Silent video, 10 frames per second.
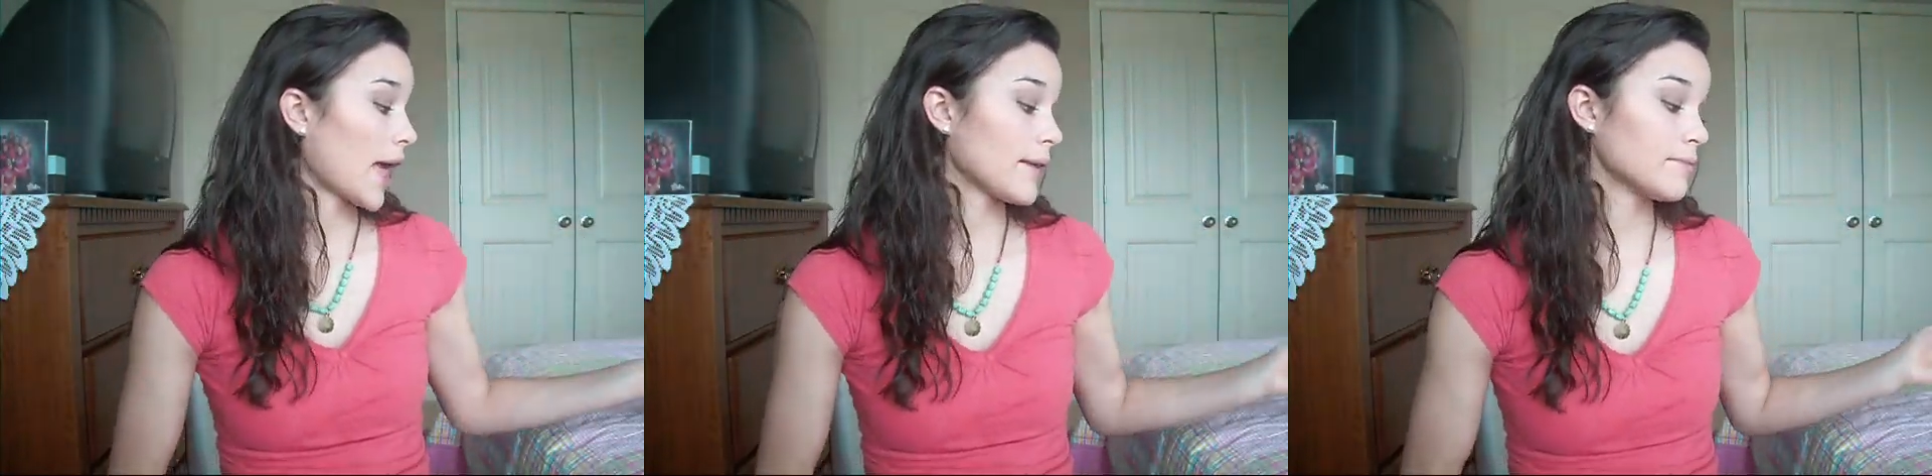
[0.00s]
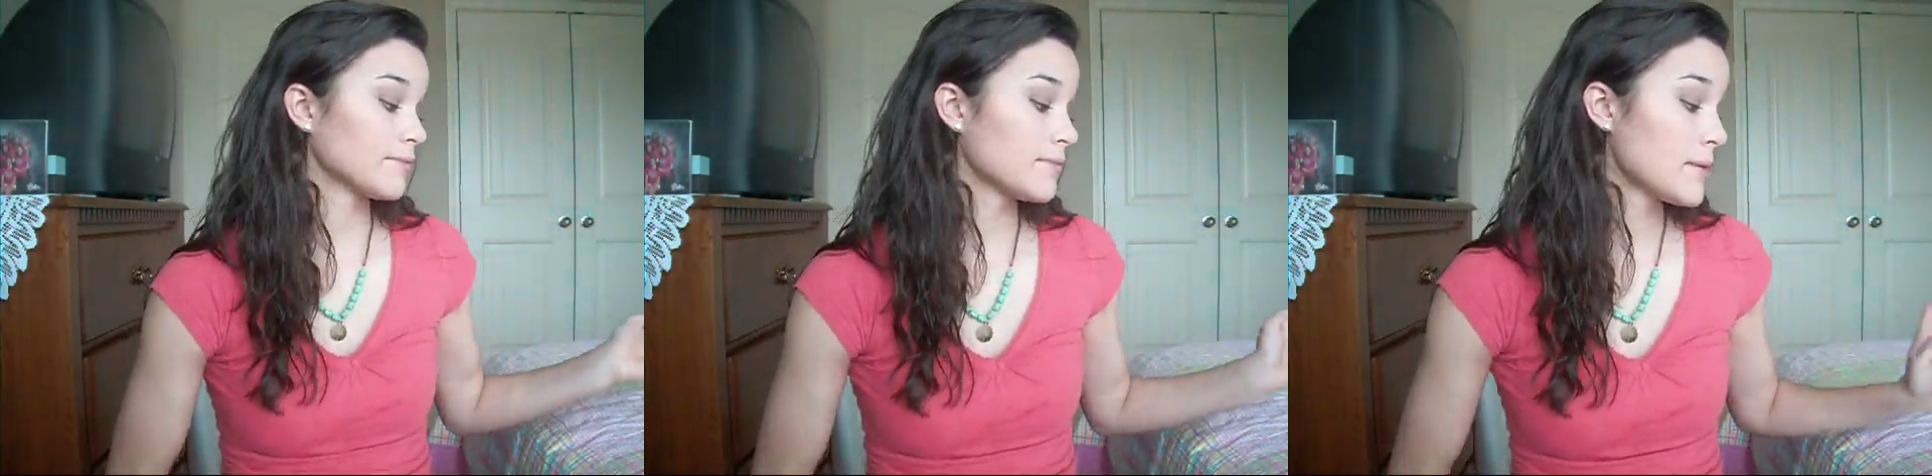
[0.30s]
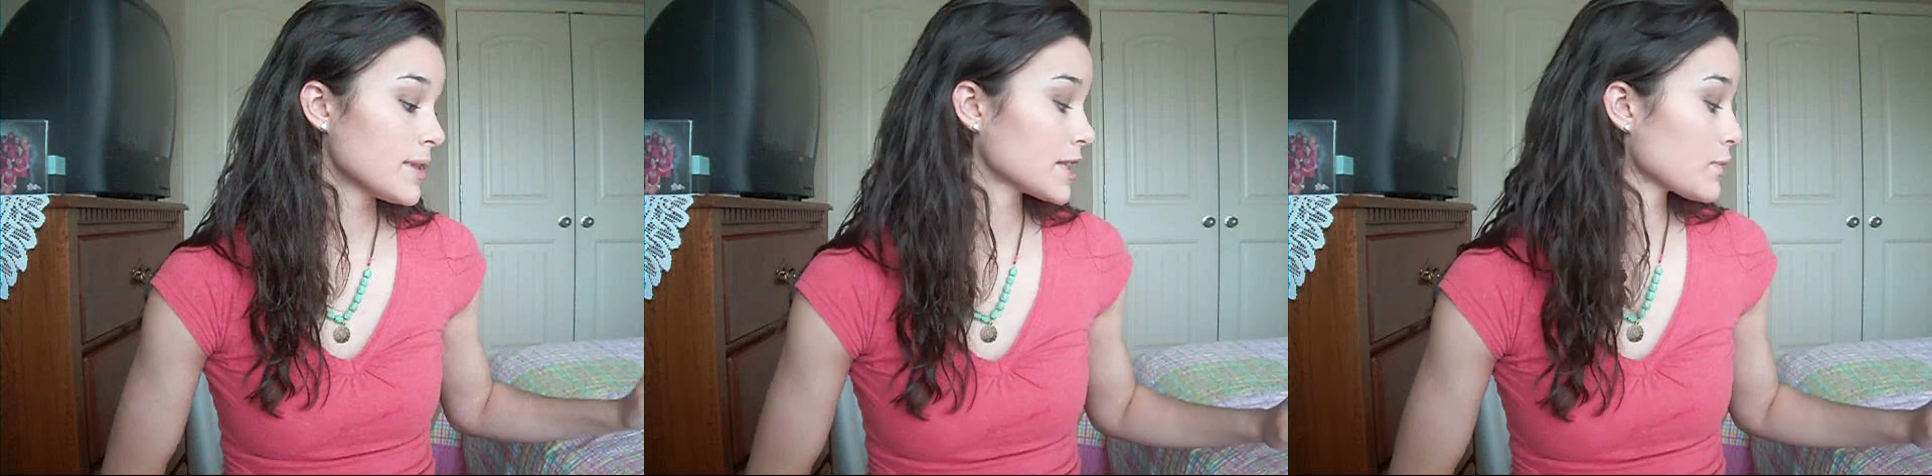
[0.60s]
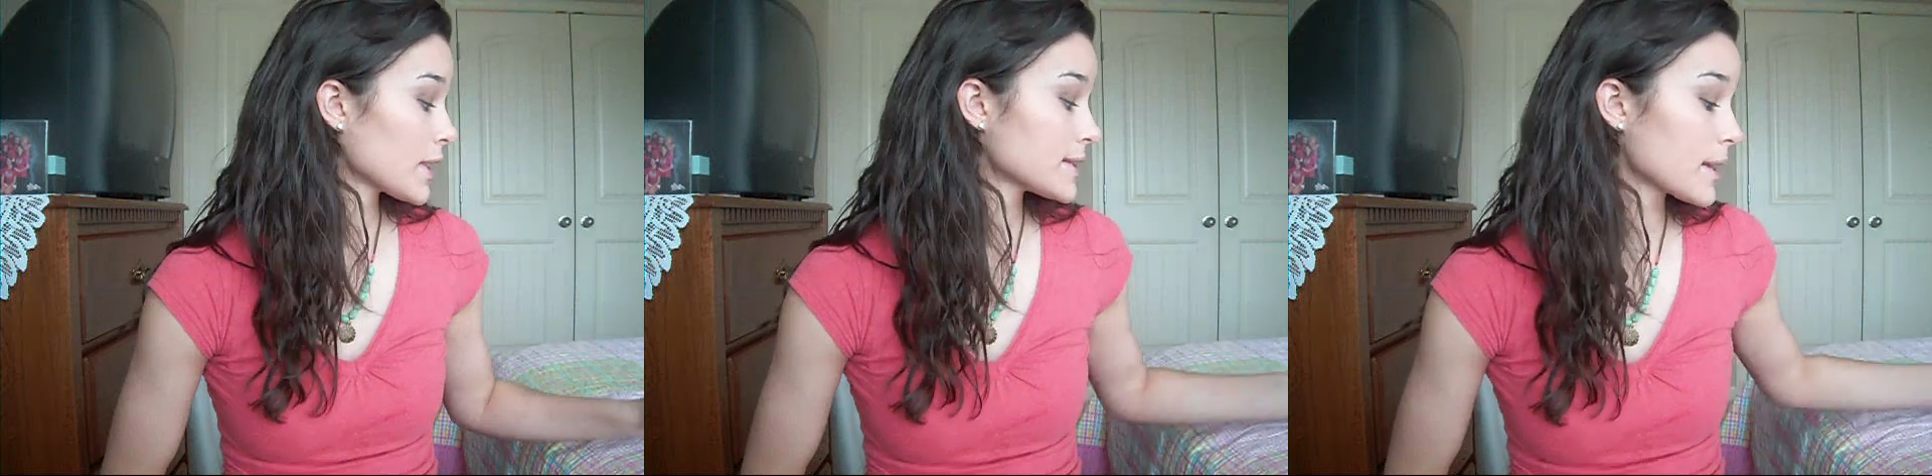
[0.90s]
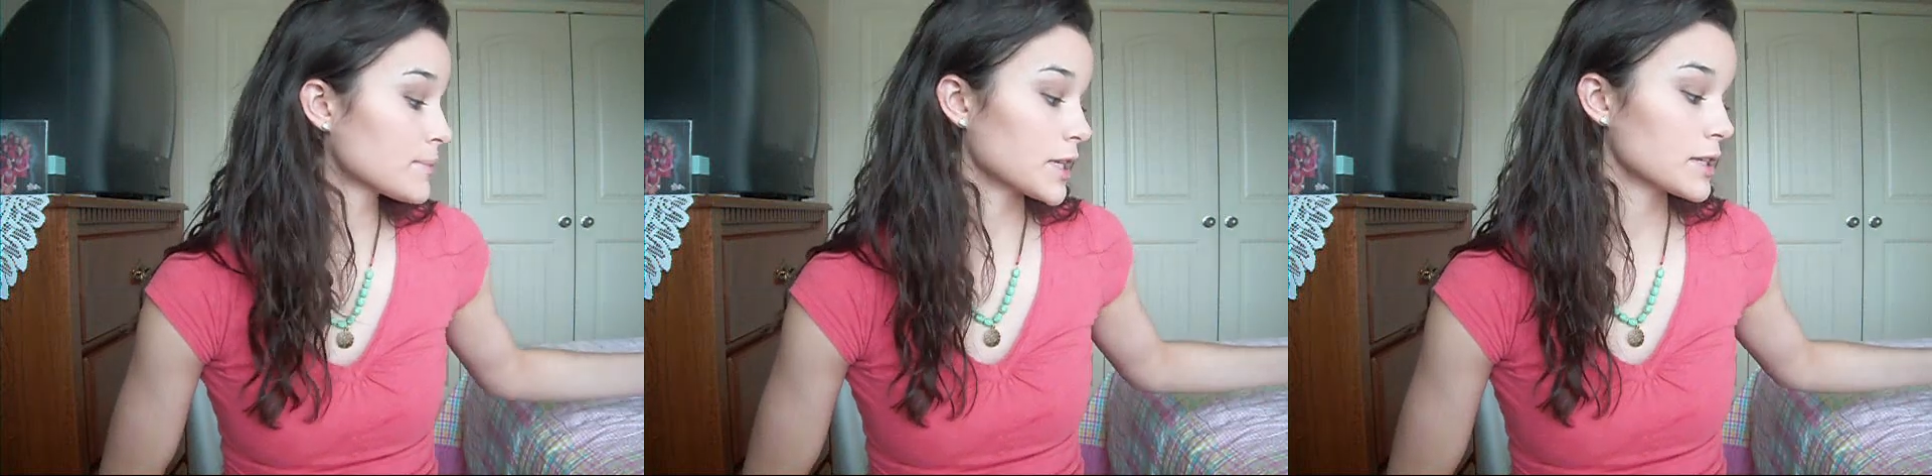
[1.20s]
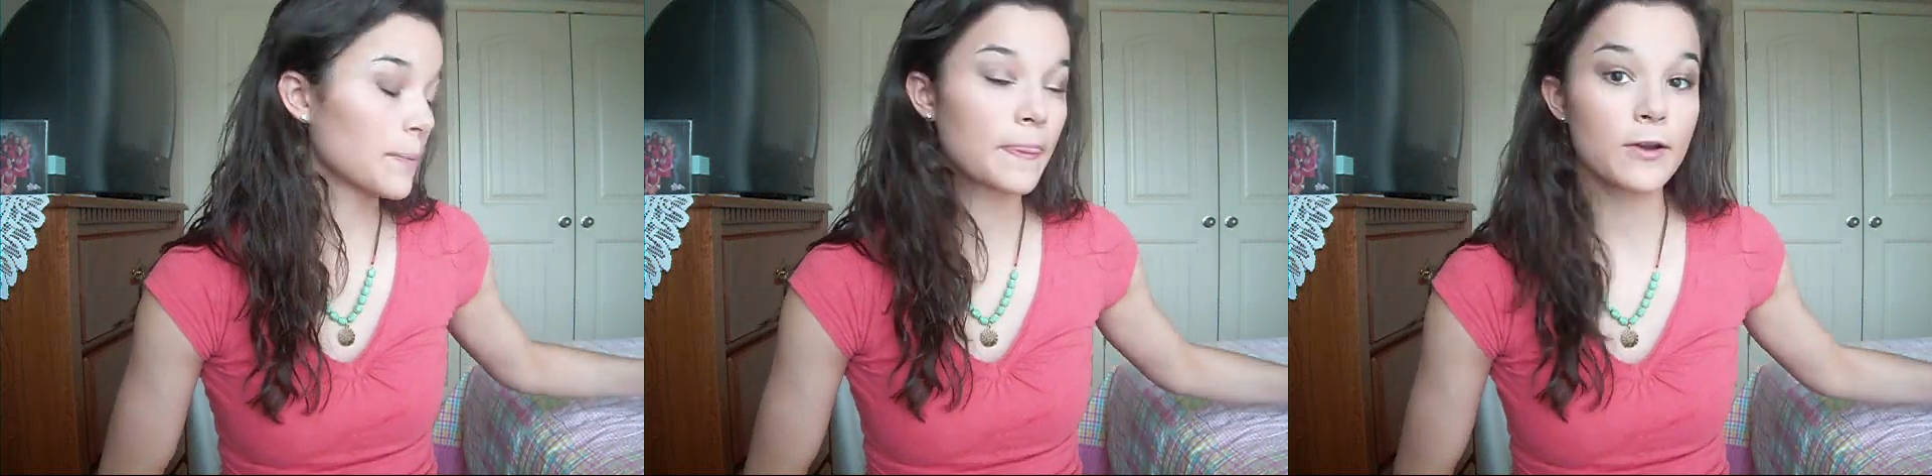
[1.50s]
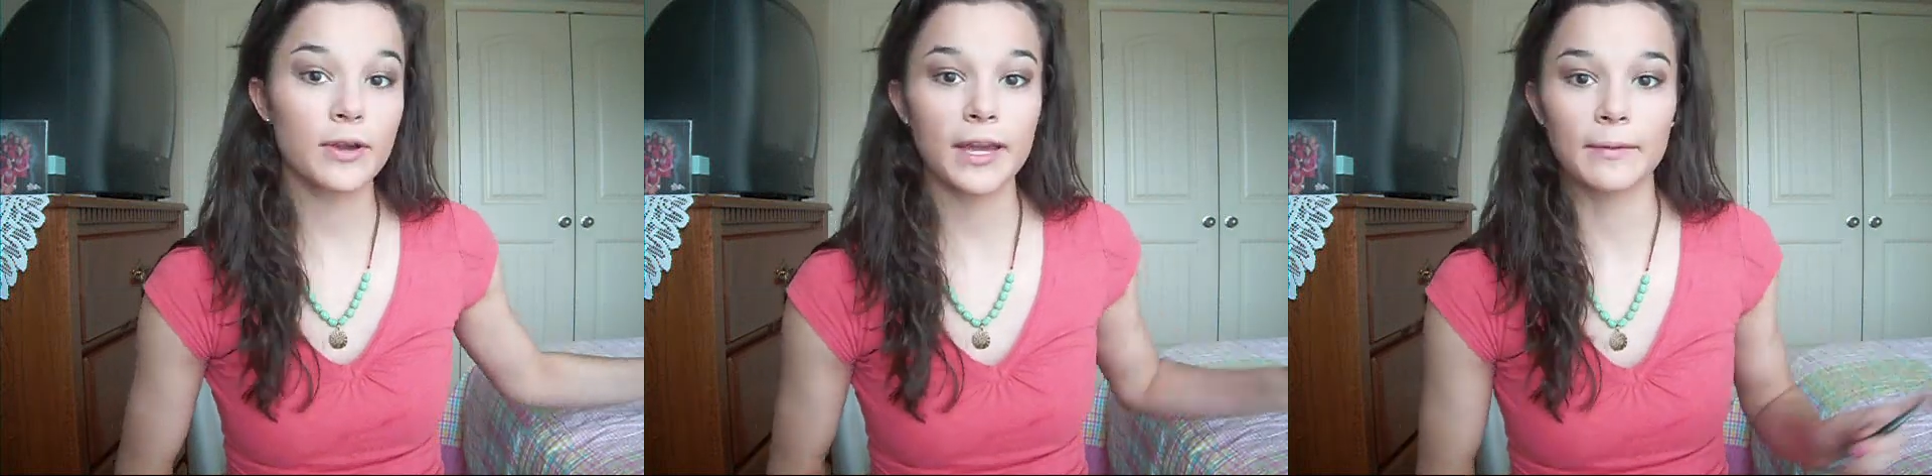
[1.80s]
And maybe that's why I skipped it.
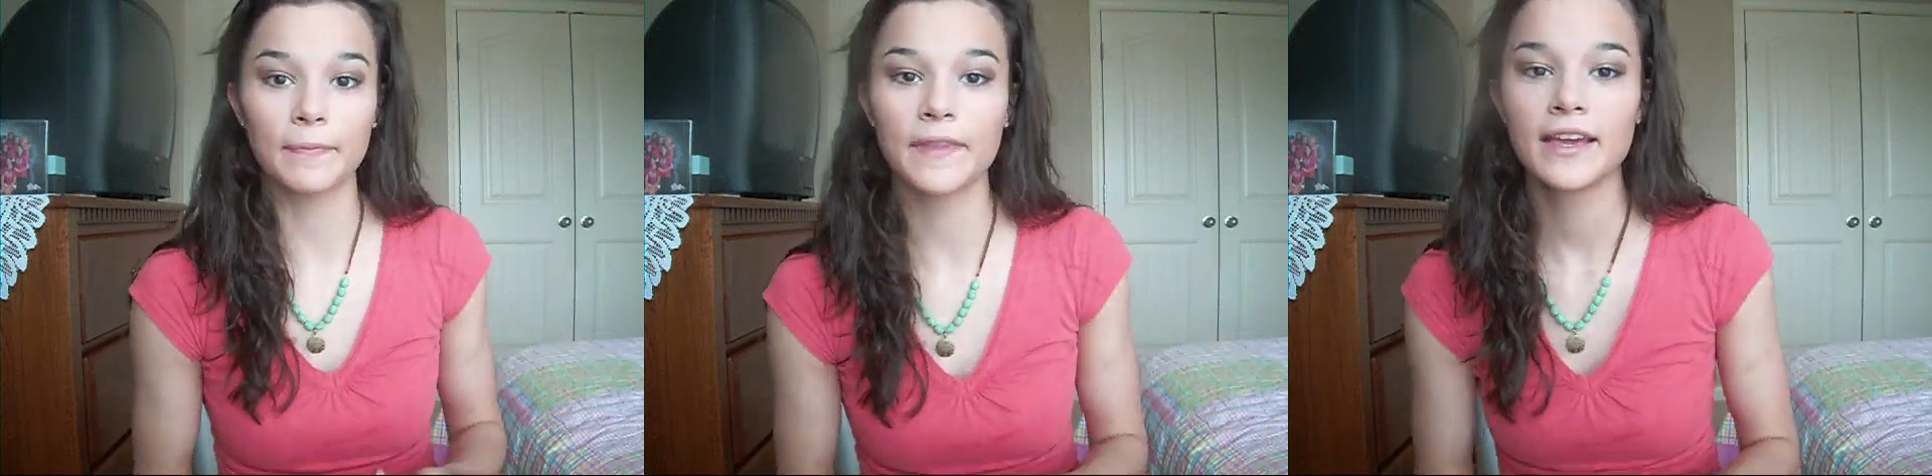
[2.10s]
Okay.